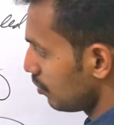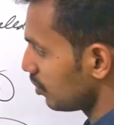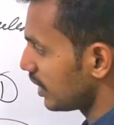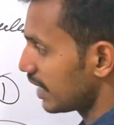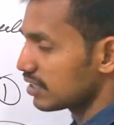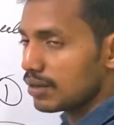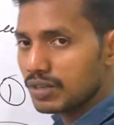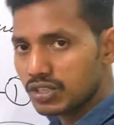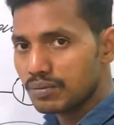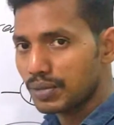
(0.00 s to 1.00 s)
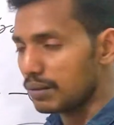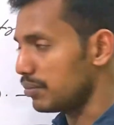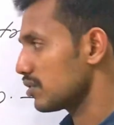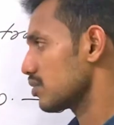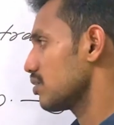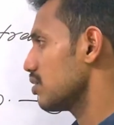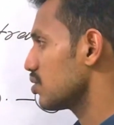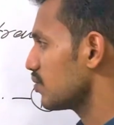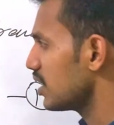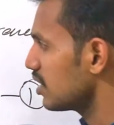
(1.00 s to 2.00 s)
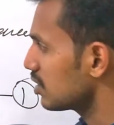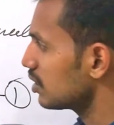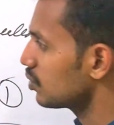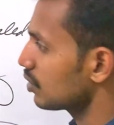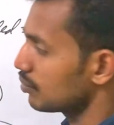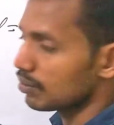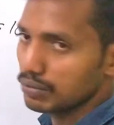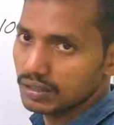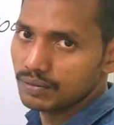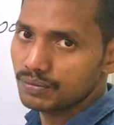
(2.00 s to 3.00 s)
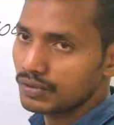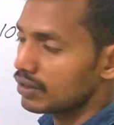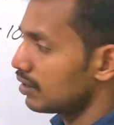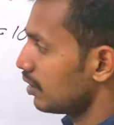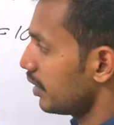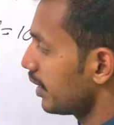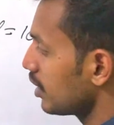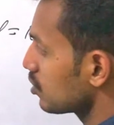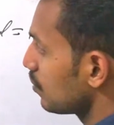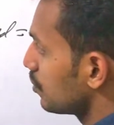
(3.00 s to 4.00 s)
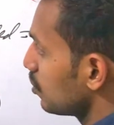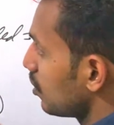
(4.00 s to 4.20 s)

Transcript: For the examination purpose, it's very easy to remember. In case of two